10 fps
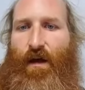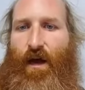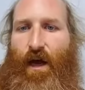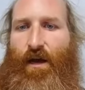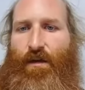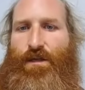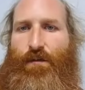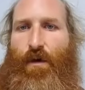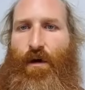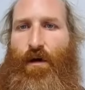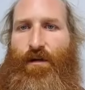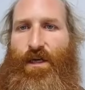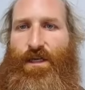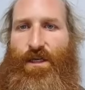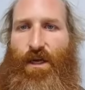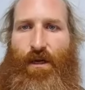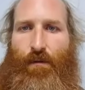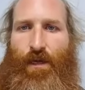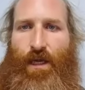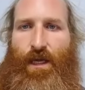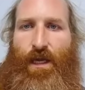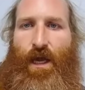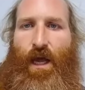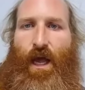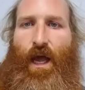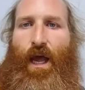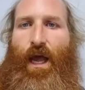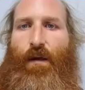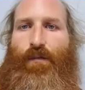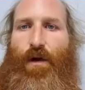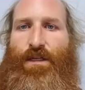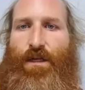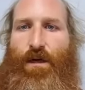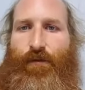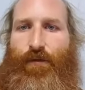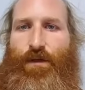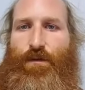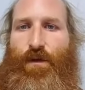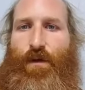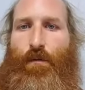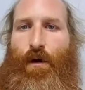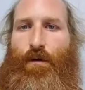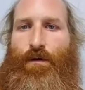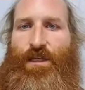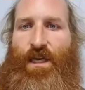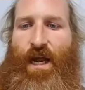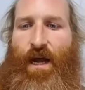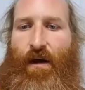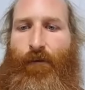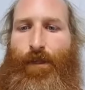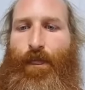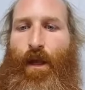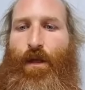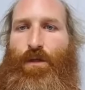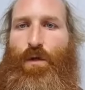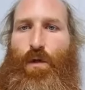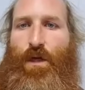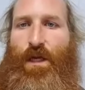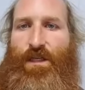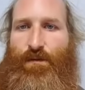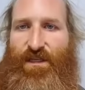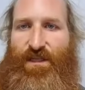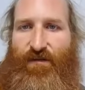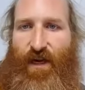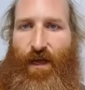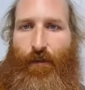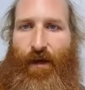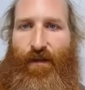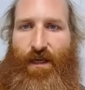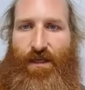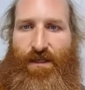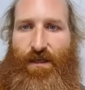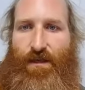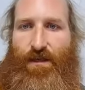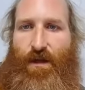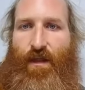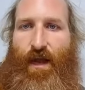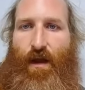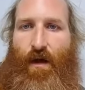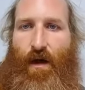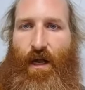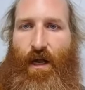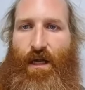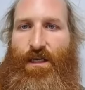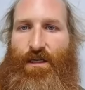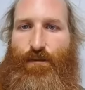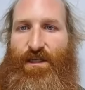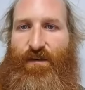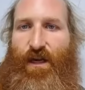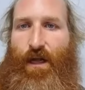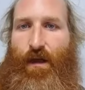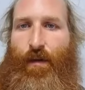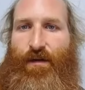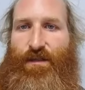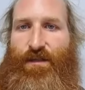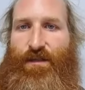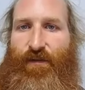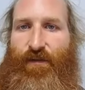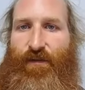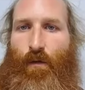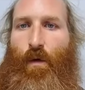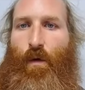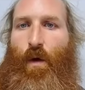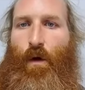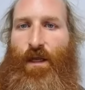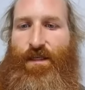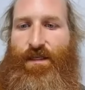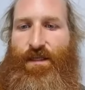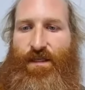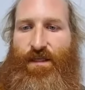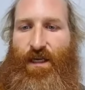I know tomorrow there is going to be a press conference with Democracy Now, talking specifically about the incidents on that night, specifically about Sophia Walensky.